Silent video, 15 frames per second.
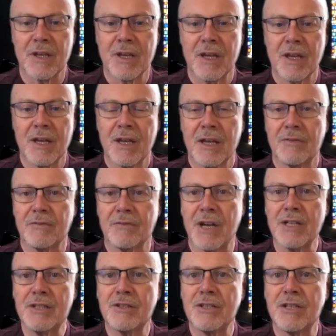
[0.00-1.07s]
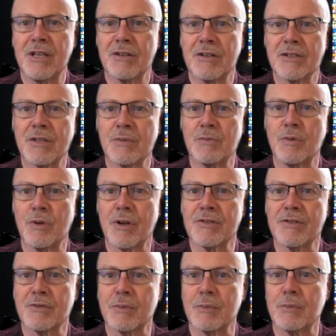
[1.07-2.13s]
I invite you to hear some
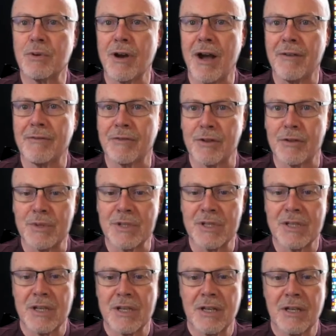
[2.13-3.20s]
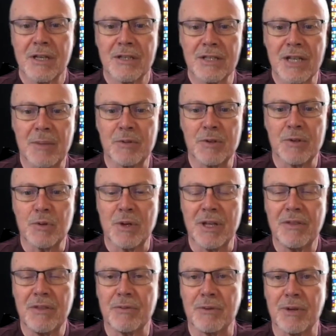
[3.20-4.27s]
words from Proverbs, chapter
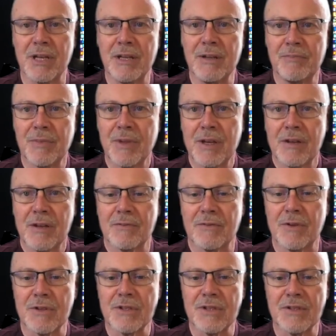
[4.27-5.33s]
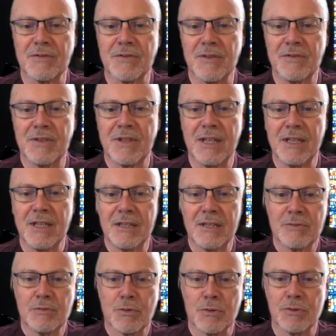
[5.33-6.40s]
23, verses 15
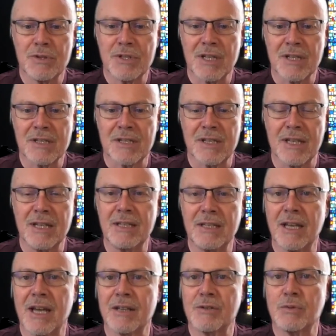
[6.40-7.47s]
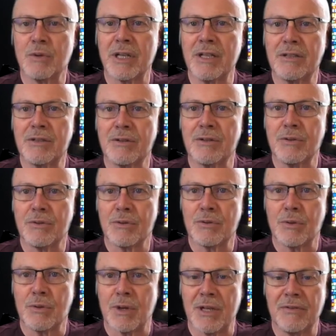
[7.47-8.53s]
through 16 and 22 through
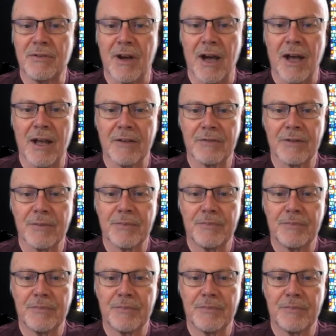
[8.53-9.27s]
25.